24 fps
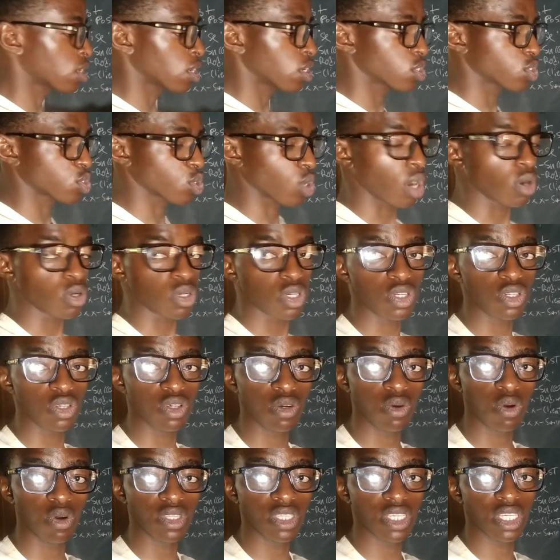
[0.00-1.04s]
So how did you
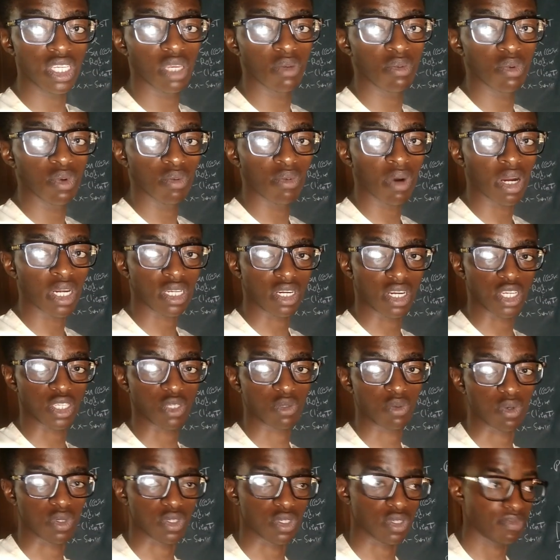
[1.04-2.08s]
going to give you back the
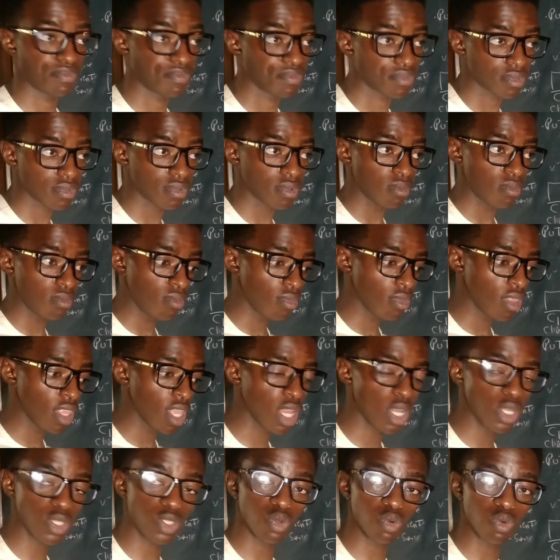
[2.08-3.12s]
response?
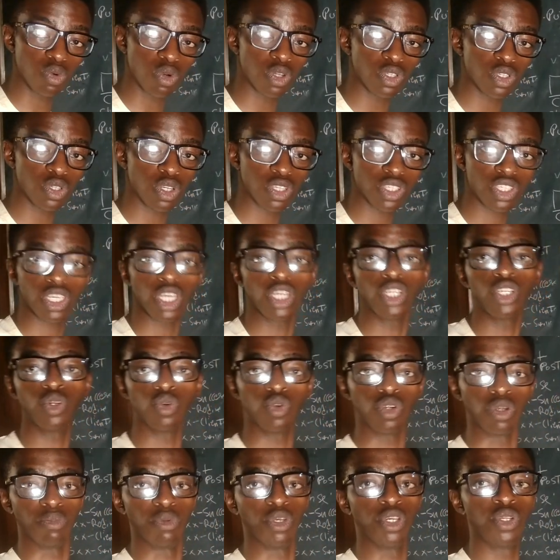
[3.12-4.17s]
It will not just send you
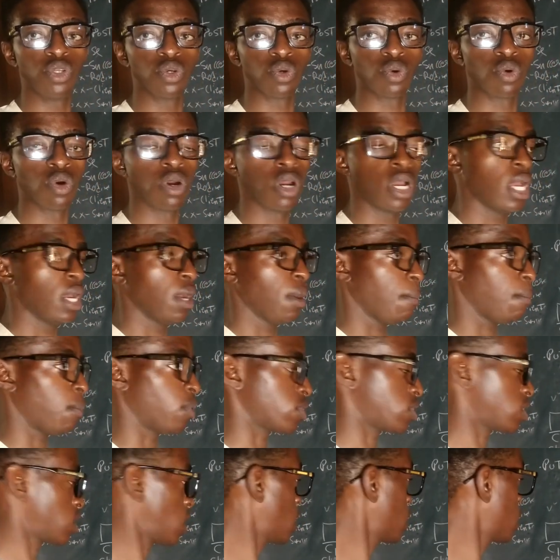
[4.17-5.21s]
the video,
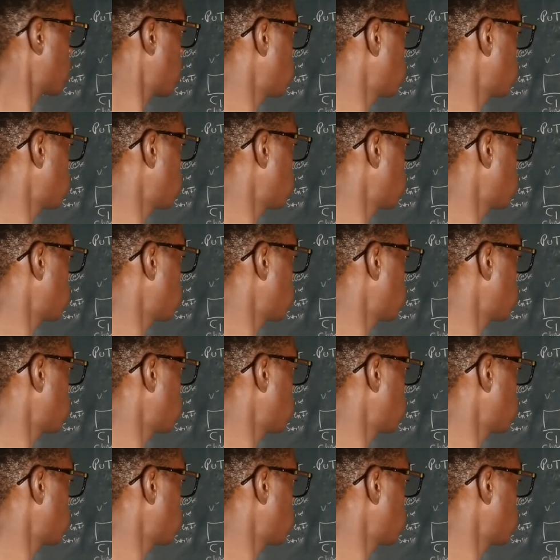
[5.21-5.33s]
but rather